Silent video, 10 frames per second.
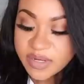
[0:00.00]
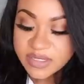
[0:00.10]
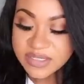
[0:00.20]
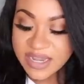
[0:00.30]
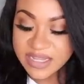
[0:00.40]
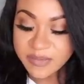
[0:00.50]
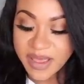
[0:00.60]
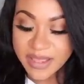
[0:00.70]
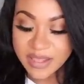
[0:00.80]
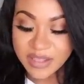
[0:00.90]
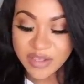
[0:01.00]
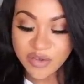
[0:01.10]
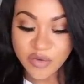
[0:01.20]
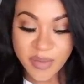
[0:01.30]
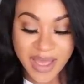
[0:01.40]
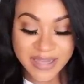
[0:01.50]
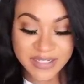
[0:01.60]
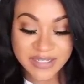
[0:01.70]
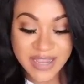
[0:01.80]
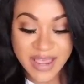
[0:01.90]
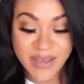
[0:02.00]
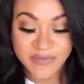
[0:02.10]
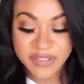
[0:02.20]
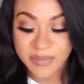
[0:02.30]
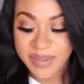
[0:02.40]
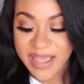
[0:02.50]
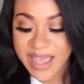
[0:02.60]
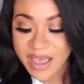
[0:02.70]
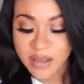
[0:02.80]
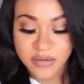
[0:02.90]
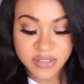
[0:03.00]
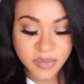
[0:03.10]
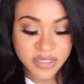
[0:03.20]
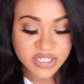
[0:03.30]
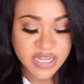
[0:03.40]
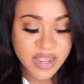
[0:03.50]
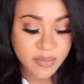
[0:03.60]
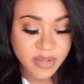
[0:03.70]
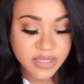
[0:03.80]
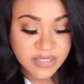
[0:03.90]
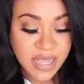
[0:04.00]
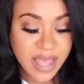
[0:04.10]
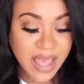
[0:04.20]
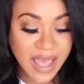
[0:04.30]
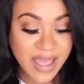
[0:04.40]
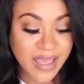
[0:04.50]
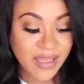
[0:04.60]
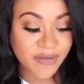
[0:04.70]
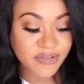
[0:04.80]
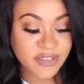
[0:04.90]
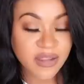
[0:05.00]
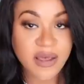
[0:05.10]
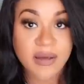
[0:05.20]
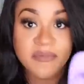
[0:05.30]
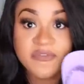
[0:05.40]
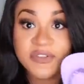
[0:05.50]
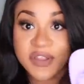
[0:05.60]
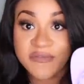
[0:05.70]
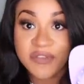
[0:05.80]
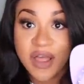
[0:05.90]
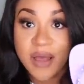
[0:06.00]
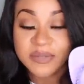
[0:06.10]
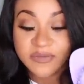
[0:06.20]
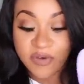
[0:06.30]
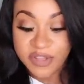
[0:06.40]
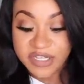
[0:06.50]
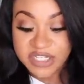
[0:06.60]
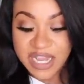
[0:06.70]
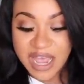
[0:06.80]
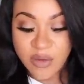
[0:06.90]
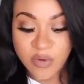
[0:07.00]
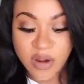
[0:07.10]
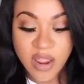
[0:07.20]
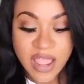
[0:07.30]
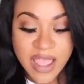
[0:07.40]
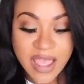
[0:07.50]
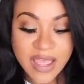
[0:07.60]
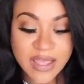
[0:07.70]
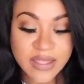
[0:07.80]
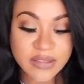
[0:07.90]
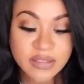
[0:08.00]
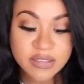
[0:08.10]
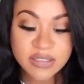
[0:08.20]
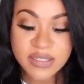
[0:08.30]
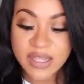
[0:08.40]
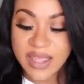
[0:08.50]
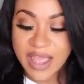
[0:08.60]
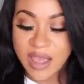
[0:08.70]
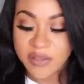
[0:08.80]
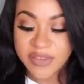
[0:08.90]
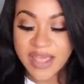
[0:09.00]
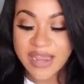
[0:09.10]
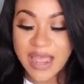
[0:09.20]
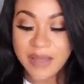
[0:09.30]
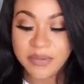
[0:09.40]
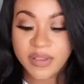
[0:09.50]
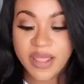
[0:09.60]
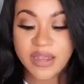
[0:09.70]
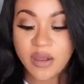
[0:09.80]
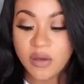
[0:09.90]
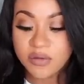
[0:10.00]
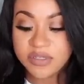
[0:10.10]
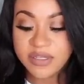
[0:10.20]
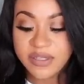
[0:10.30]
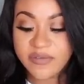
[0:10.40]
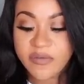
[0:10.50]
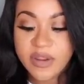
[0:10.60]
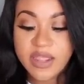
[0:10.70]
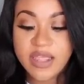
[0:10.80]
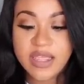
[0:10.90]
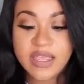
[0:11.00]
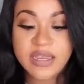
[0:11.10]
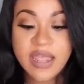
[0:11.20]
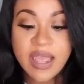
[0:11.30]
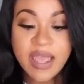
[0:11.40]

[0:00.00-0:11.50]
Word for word: in this next packing cube, I just have some gowns, pajamas, I have some flip-flops for the shower and this is the gown that I plan on delivering in